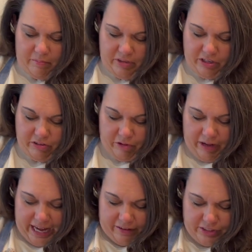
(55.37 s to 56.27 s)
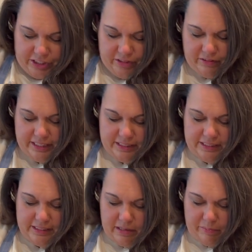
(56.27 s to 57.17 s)
You don't have to. It's
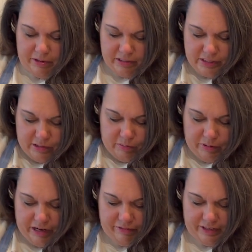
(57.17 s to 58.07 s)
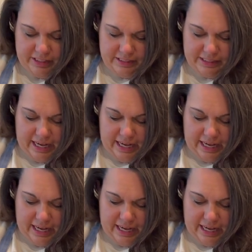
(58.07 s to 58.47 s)
a personal preference.